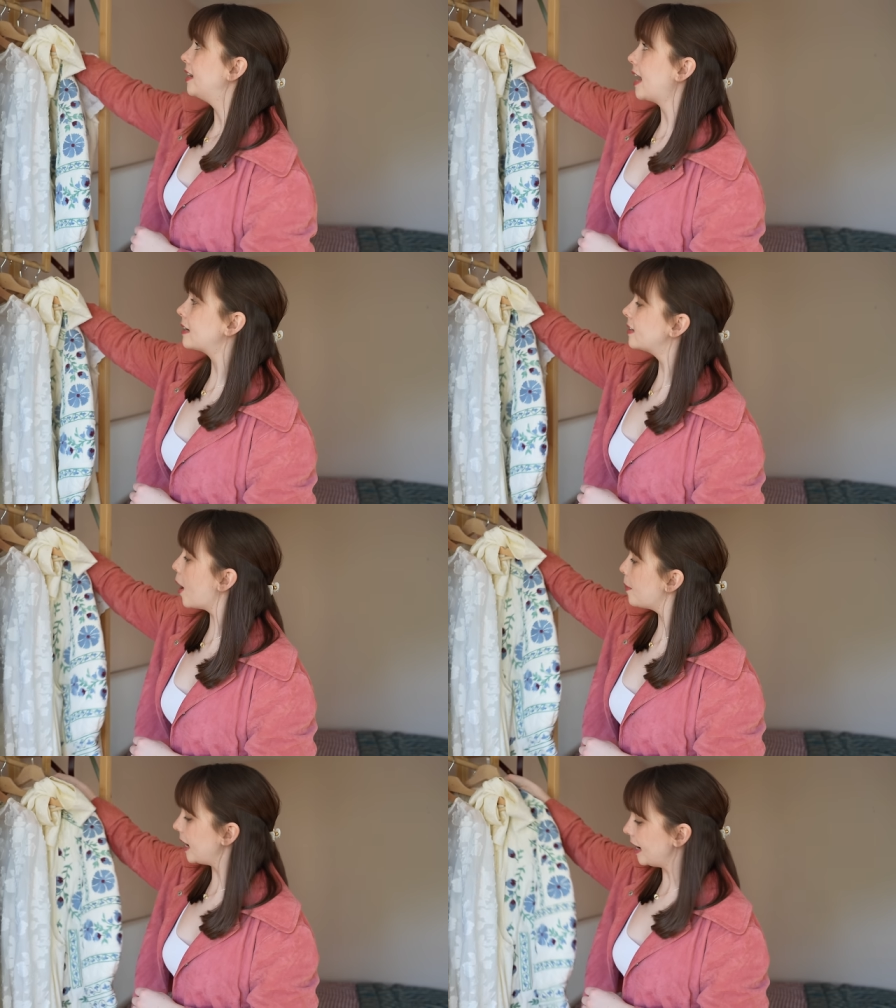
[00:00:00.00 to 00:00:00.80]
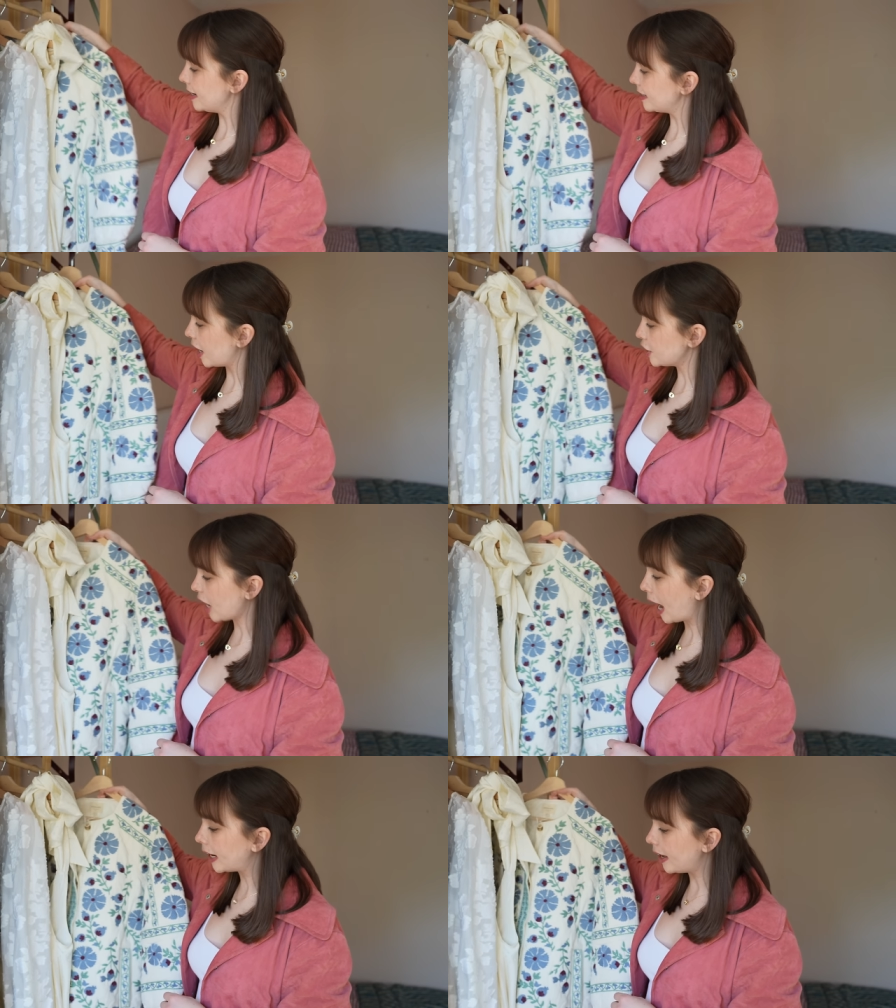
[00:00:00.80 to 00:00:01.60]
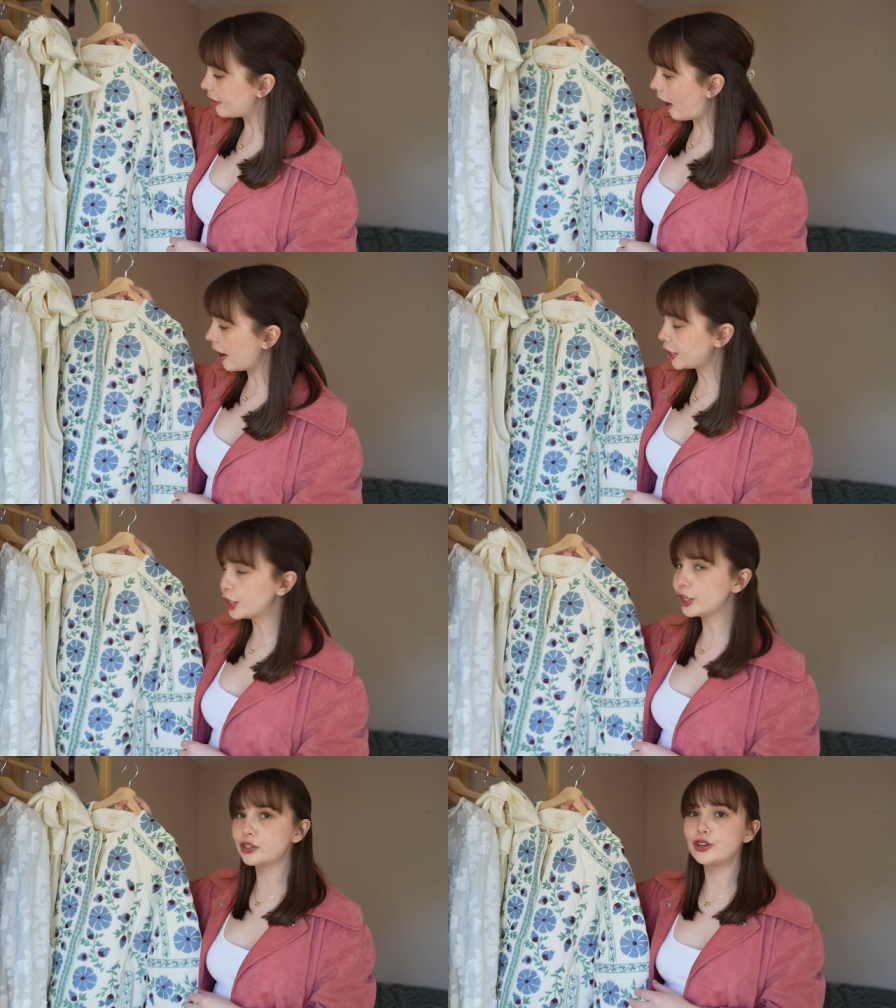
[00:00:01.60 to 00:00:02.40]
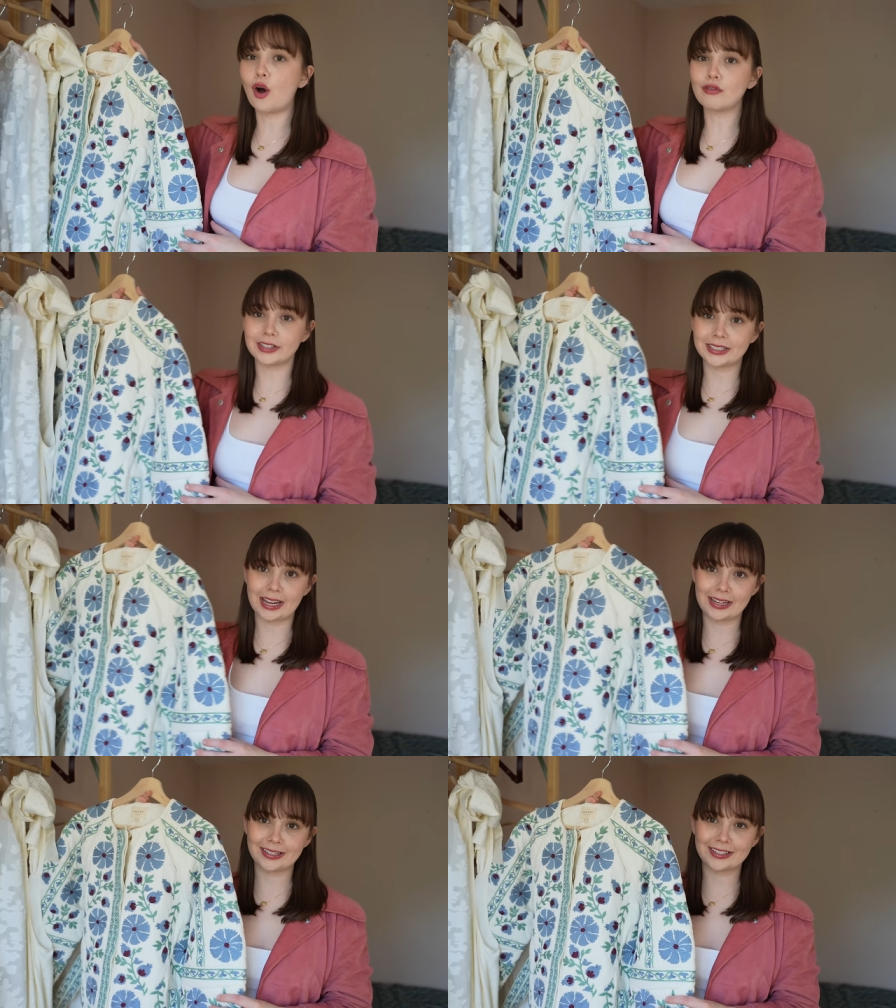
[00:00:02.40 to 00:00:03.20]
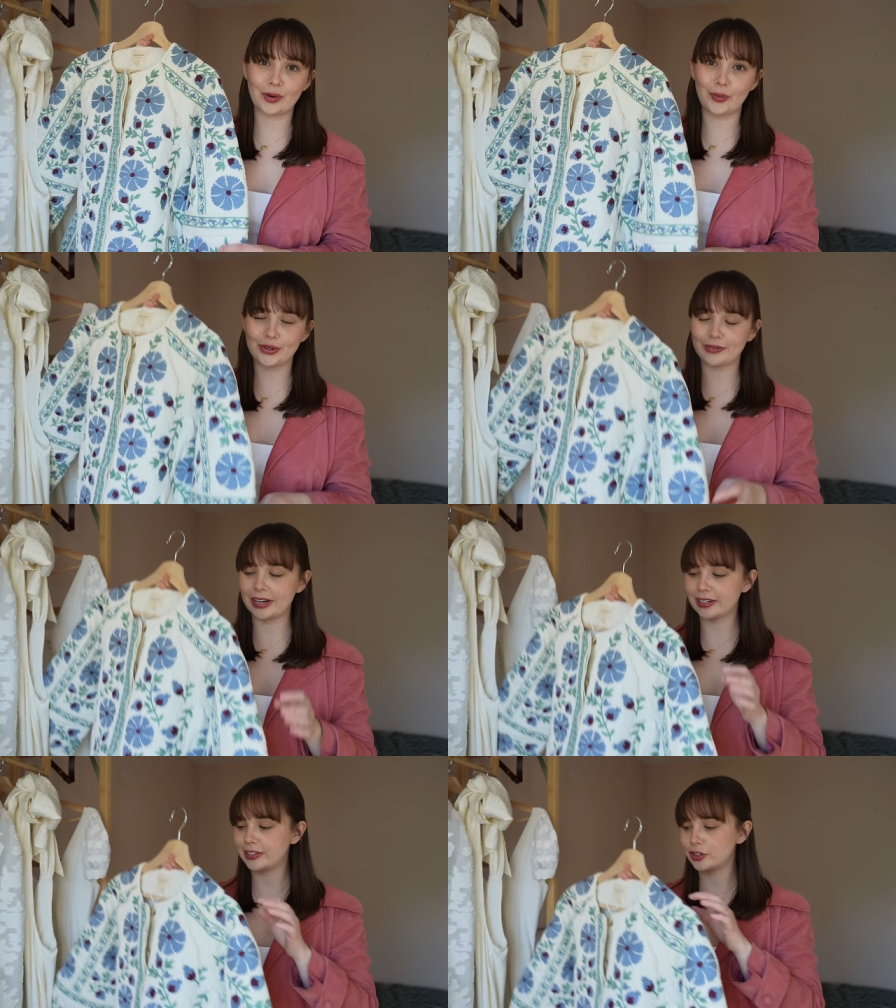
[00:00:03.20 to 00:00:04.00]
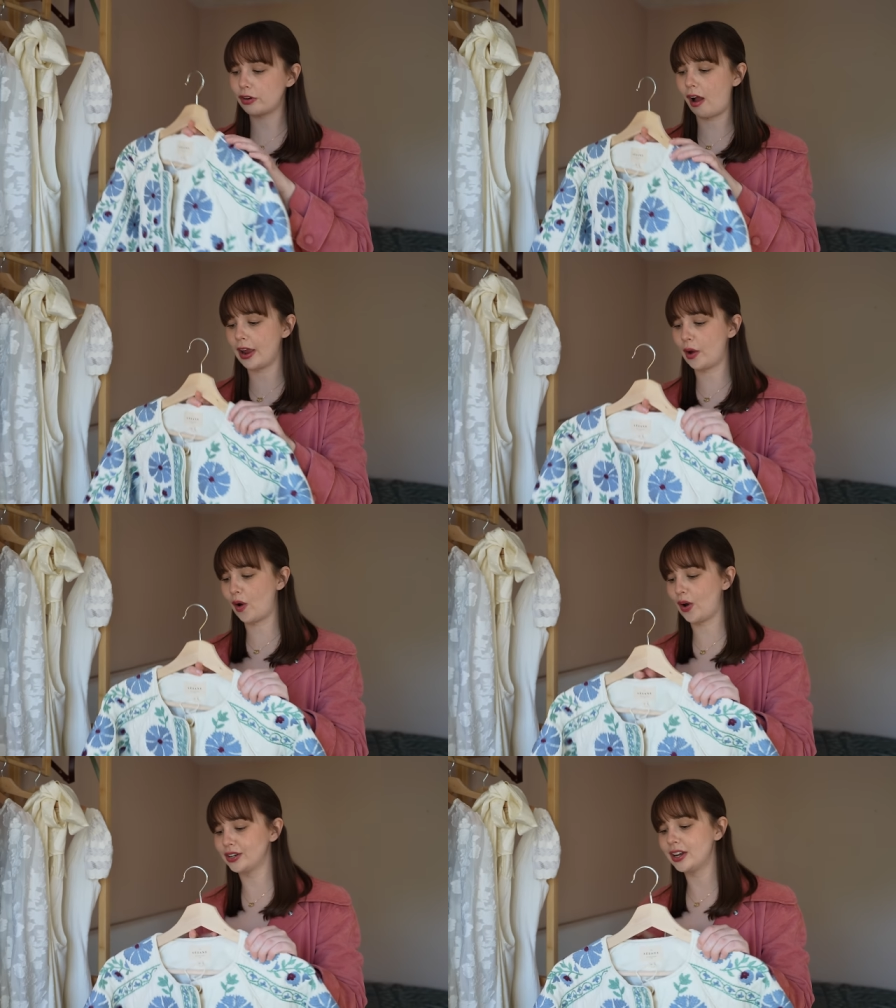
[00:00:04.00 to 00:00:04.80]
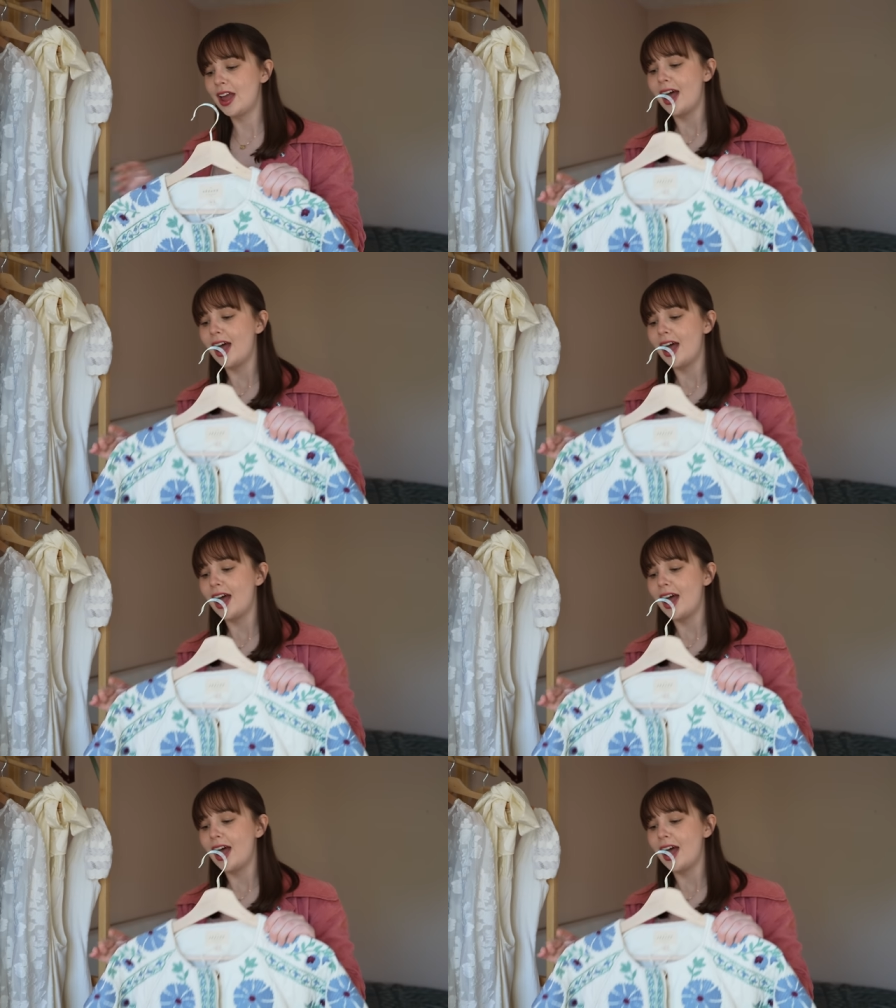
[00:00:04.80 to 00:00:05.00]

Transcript: Next up is a jacket that I could not resist ordering to try on.